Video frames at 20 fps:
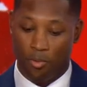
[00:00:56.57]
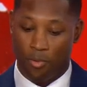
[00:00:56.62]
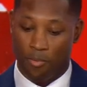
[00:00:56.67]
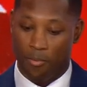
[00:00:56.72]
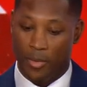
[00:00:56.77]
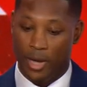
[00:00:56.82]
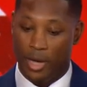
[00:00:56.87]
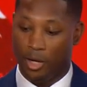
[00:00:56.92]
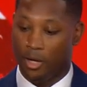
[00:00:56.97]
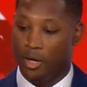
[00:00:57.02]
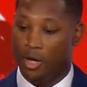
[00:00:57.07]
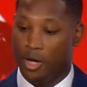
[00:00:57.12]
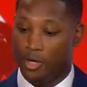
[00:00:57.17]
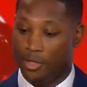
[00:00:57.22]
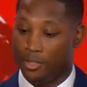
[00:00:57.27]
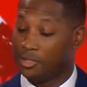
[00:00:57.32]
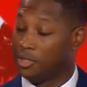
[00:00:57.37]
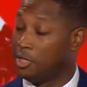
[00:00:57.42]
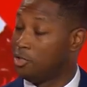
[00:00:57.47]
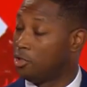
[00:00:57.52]
make a
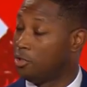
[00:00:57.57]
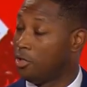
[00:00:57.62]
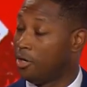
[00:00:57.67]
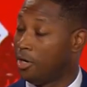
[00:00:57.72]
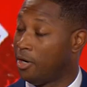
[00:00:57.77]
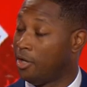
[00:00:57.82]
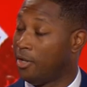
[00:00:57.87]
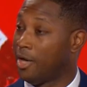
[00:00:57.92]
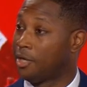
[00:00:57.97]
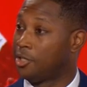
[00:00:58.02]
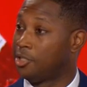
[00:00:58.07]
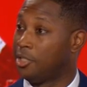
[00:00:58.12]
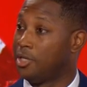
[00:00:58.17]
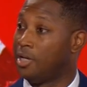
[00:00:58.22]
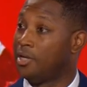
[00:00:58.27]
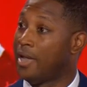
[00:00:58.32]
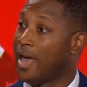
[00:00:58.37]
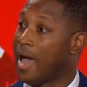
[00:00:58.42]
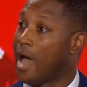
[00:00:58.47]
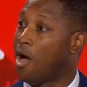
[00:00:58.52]
decision on an election,
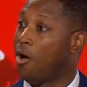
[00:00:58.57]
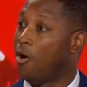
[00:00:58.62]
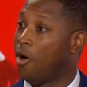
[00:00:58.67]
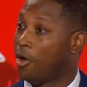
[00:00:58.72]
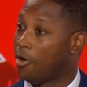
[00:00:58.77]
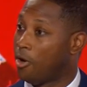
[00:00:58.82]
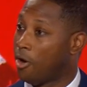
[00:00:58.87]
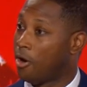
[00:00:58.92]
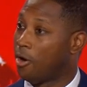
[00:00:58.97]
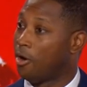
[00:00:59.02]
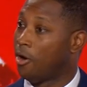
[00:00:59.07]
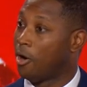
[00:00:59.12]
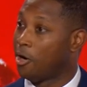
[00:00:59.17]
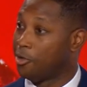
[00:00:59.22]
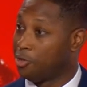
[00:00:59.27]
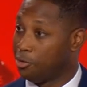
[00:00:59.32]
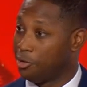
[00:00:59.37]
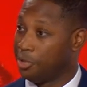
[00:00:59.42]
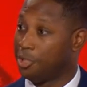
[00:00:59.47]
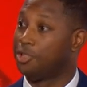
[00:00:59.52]
and now on our
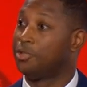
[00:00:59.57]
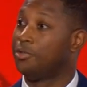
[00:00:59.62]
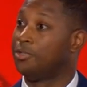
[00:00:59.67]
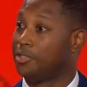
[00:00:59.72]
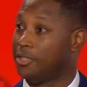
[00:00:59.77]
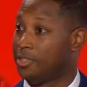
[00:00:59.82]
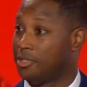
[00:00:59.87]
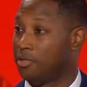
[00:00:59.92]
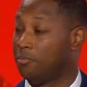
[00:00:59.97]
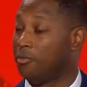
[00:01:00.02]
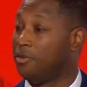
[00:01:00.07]
judicial system.